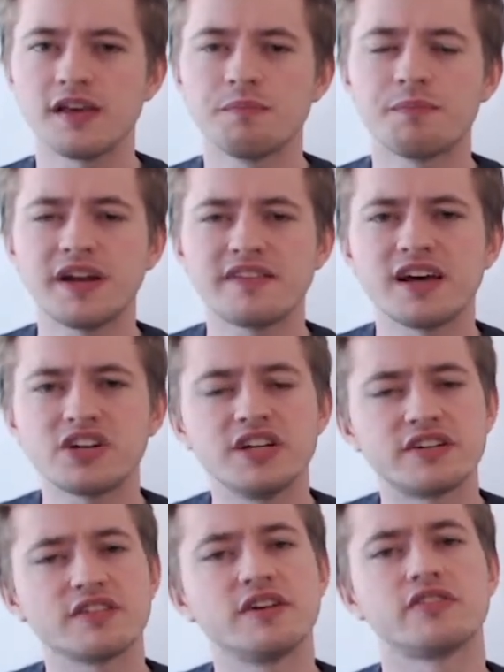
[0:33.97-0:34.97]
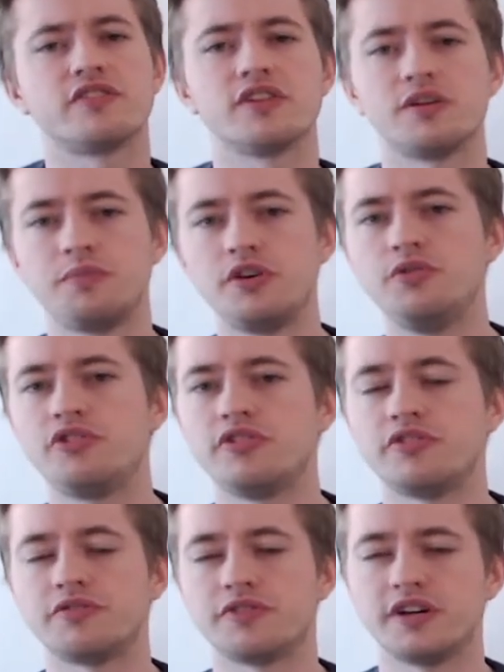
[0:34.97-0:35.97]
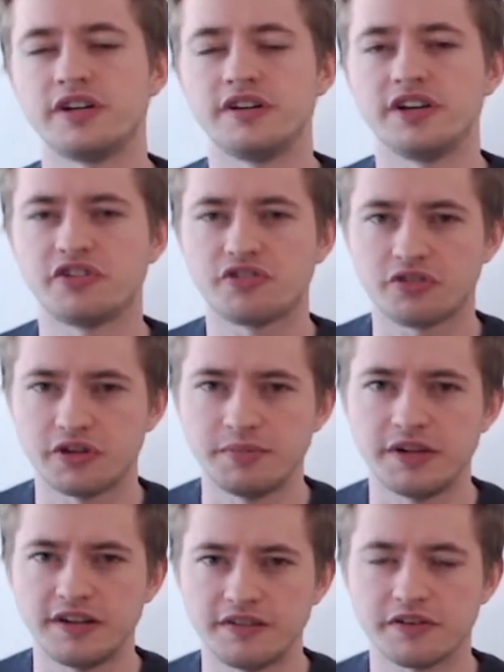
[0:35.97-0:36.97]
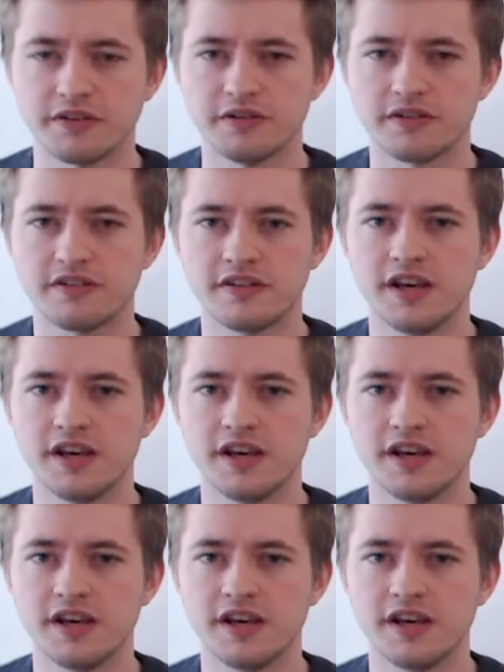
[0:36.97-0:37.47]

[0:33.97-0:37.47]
But it's actually a task that computers find extremely difficult.